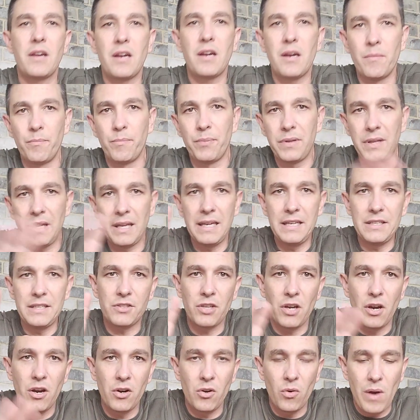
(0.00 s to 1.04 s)
complete
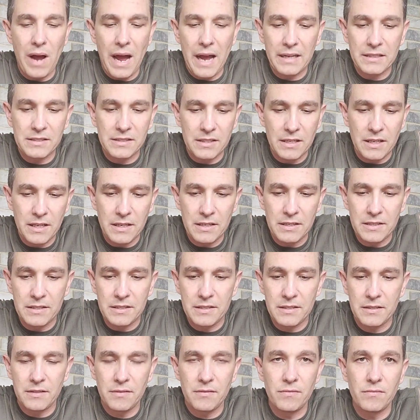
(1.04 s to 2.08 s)
total
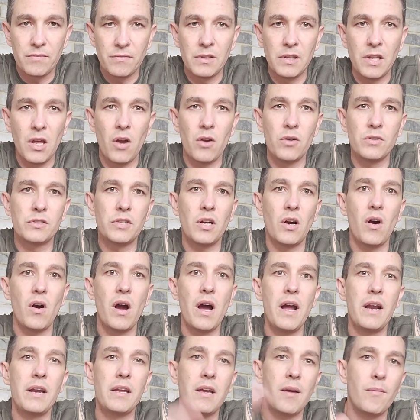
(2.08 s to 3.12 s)
accident, low
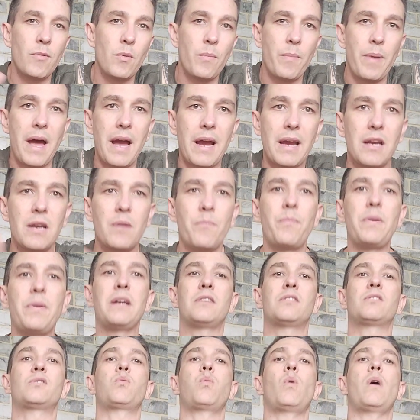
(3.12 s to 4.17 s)
tide, coming back in a
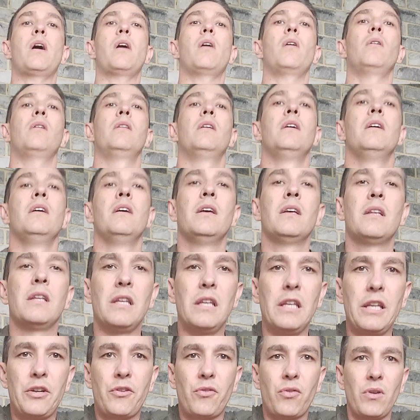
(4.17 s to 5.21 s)
big swell,
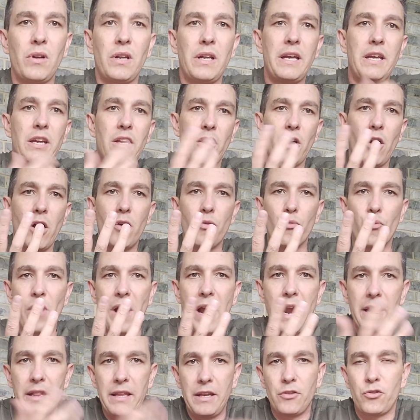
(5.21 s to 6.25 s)
literally, you know,
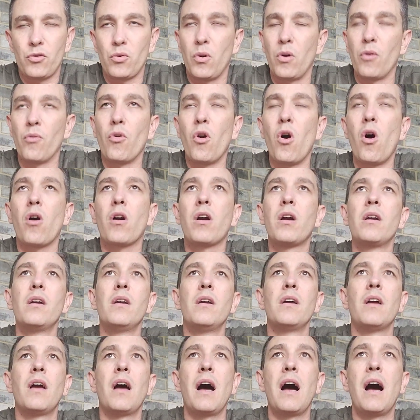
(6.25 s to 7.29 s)
it into a rock.
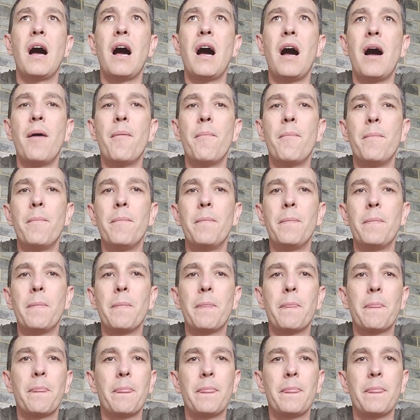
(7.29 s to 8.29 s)
Um,